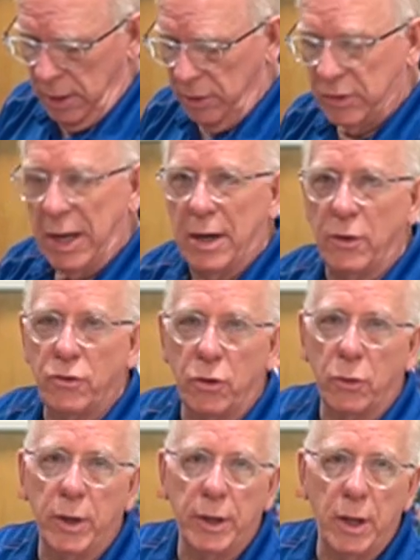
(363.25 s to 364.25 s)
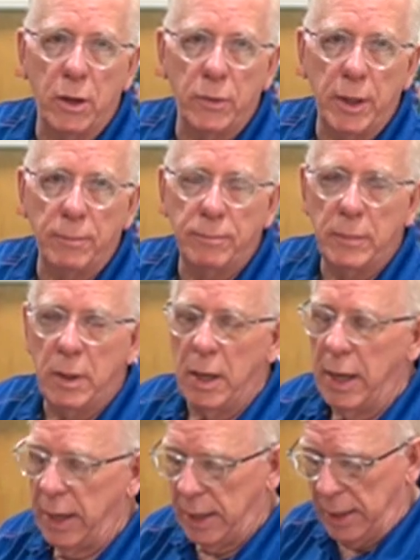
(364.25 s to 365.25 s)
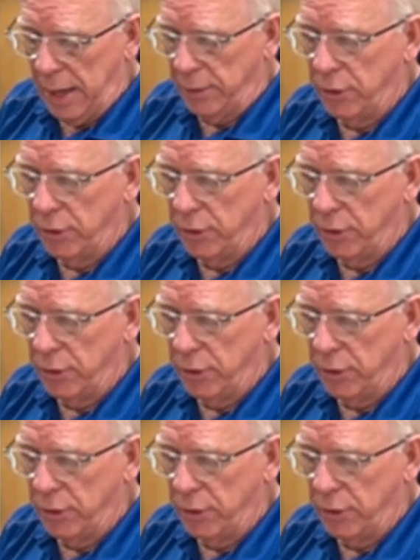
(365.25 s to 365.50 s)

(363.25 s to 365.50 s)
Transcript: It's got a turret on it, and I